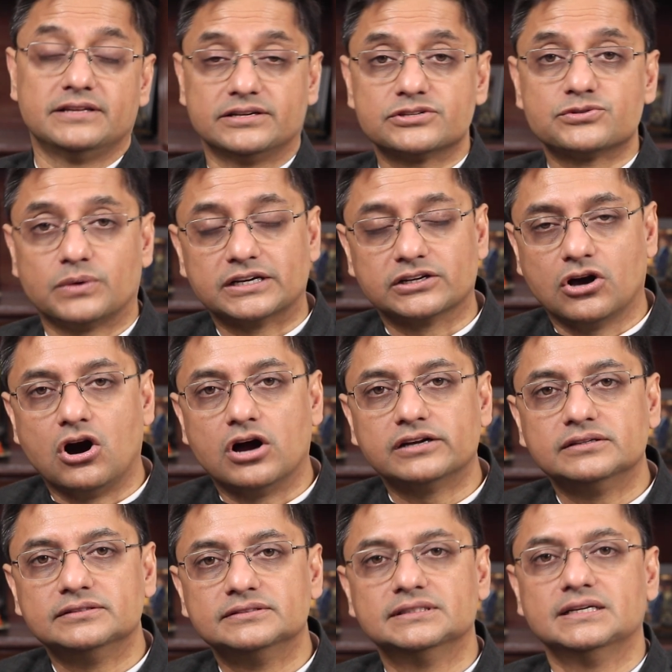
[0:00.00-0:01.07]
there is one
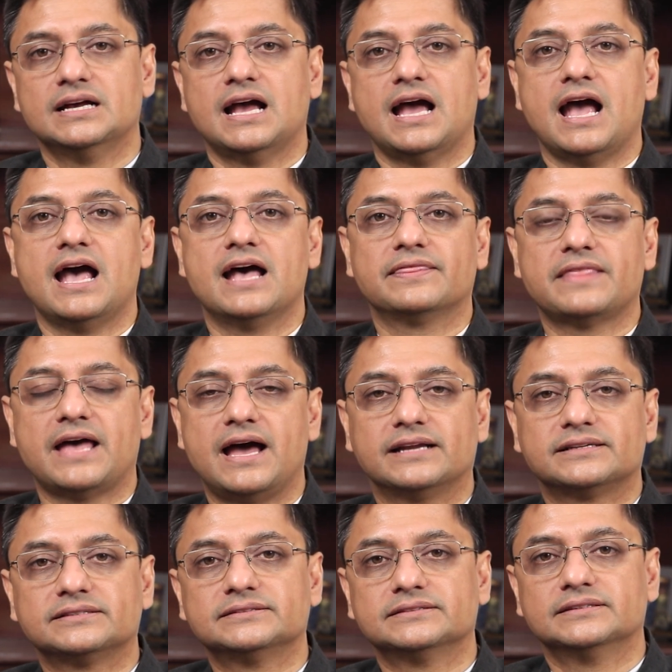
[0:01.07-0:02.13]
God and
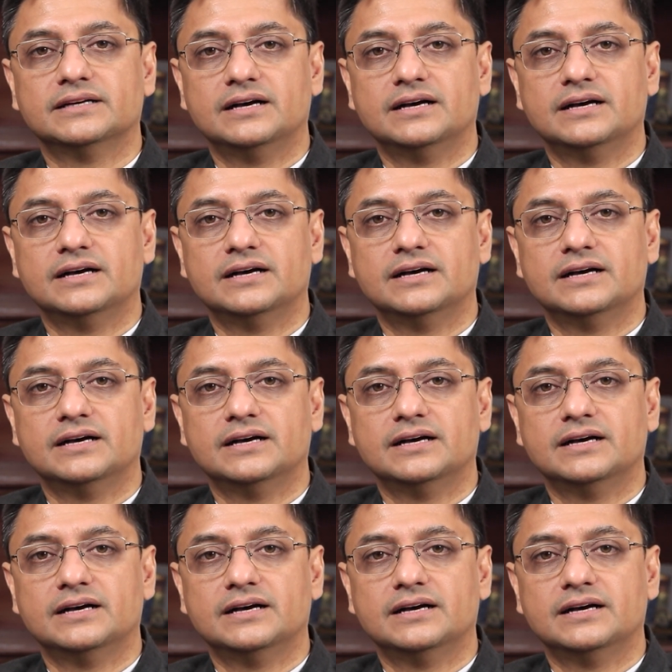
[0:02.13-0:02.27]
that